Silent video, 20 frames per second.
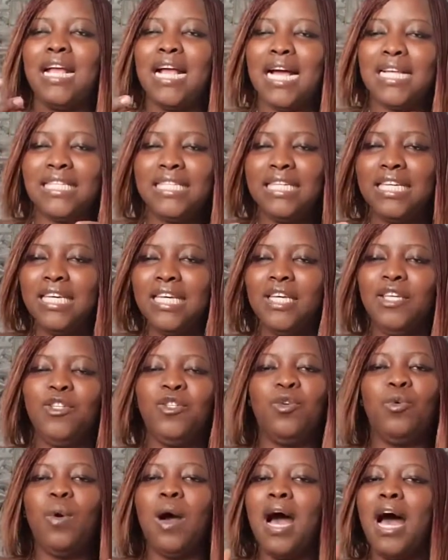Kachi,
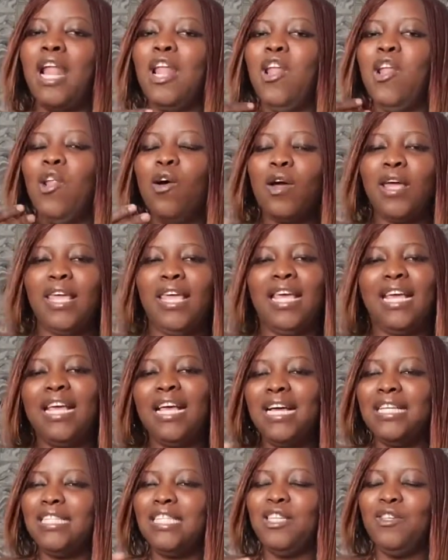you are lucky.
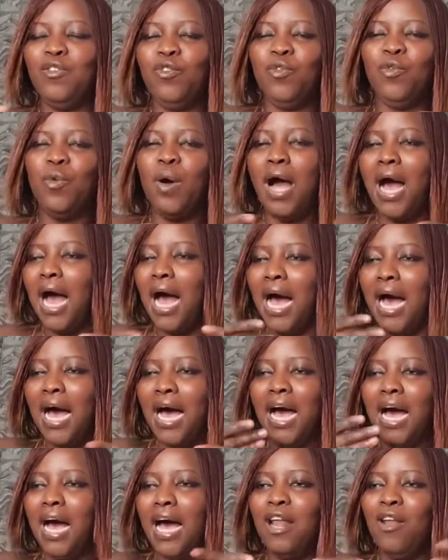Kachi, you
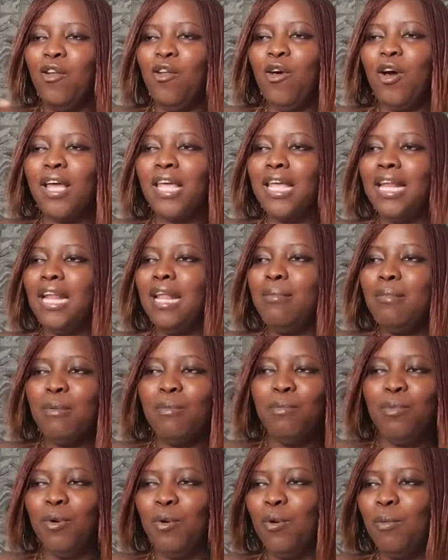are lucky. Let me
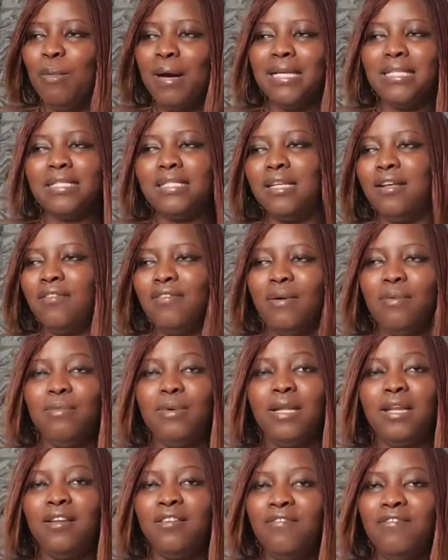blow myself. I'm
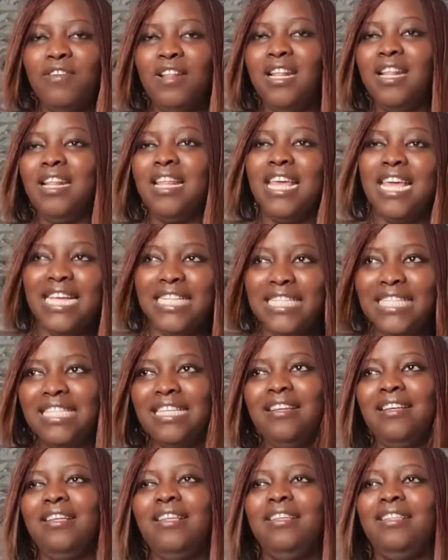really feeling heat.